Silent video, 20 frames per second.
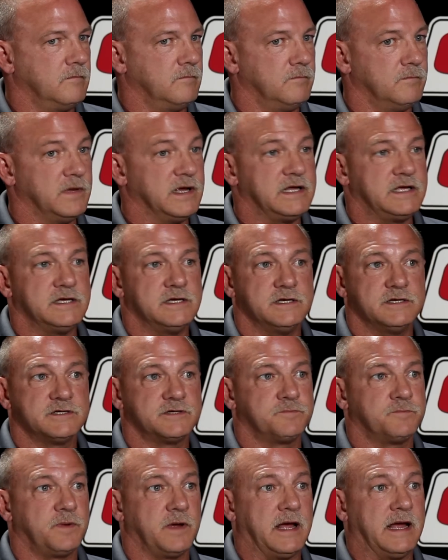make his
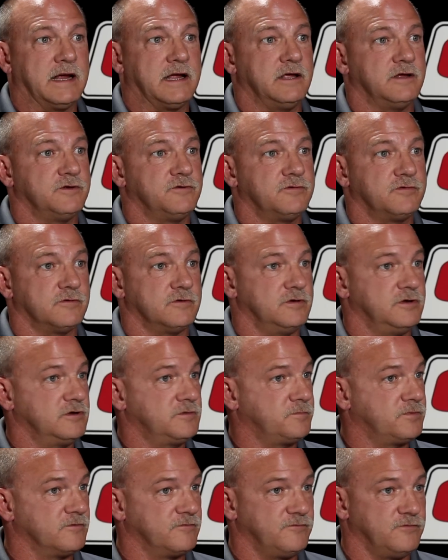package or his
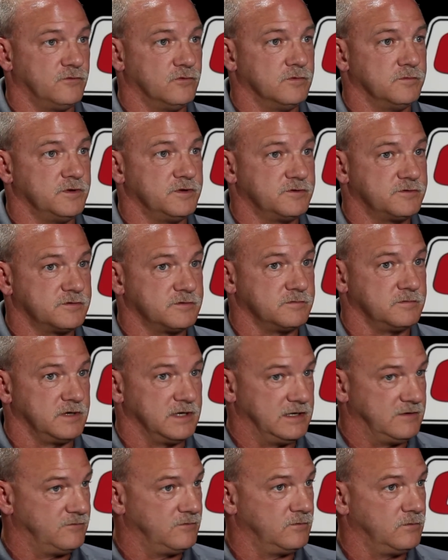performance
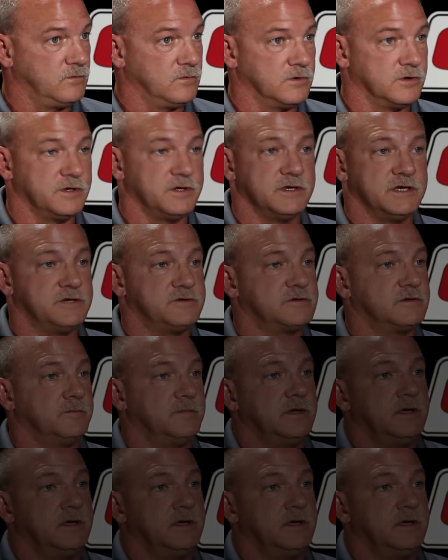level where it needs to